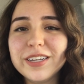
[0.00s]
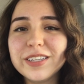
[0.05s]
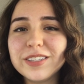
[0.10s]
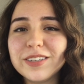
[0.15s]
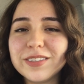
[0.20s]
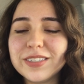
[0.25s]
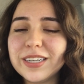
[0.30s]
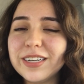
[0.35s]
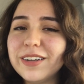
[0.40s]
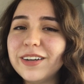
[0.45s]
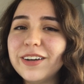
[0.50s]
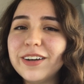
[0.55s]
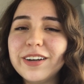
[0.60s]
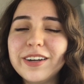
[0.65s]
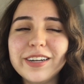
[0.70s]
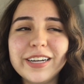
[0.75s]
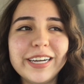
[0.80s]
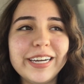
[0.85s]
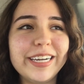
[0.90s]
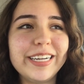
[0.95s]
So I was like, all
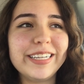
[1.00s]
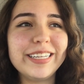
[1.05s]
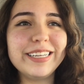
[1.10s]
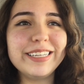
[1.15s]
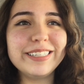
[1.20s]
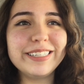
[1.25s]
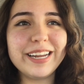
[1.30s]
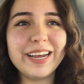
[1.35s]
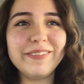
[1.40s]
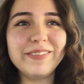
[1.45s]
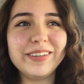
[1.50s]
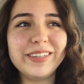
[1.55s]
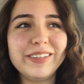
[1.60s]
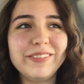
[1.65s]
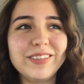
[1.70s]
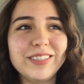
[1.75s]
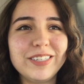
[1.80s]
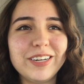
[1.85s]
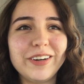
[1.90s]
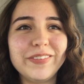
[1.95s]
right, it's time to
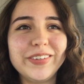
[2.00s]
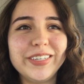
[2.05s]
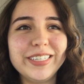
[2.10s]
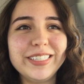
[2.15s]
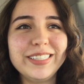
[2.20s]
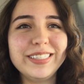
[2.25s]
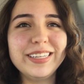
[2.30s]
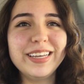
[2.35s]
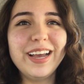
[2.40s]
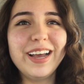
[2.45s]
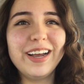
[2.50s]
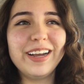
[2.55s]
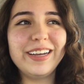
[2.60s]
leave the Starbucks.